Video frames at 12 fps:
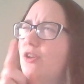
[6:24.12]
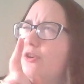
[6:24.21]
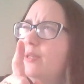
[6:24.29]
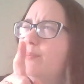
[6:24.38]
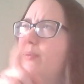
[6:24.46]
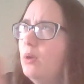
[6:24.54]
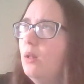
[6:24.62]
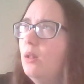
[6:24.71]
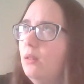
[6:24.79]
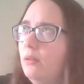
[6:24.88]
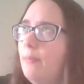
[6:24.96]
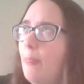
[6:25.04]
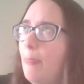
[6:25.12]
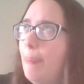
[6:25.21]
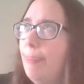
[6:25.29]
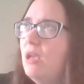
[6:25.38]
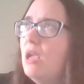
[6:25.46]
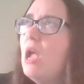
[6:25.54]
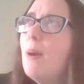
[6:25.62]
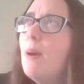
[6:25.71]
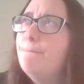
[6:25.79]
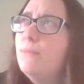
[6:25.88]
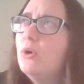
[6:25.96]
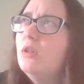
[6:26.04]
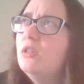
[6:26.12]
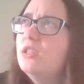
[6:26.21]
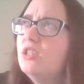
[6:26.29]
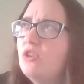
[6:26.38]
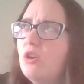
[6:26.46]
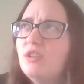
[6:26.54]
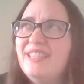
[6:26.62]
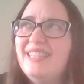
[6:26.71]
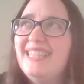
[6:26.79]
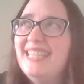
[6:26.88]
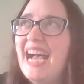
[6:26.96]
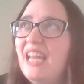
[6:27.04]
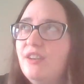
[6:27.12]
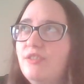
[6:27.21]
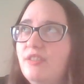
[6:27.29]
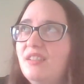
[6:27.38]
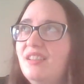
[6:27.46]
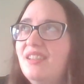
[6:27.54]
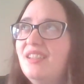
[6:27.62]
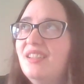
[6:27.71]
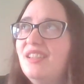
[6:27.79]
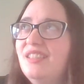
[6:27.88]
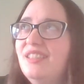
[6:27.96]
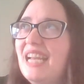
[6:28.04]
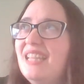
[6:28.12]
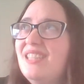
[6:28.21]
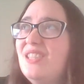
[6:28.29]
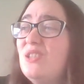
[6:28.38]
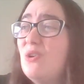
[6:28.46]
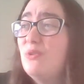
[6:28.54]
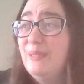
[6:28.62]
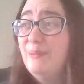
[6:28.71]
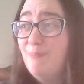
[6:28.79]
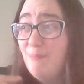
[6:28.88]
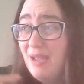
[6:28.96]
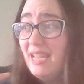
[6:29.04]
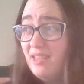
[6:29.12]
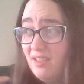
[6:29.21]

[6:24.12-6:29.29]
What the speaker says: Paul. Paul snogs Dan. Dan snogs me.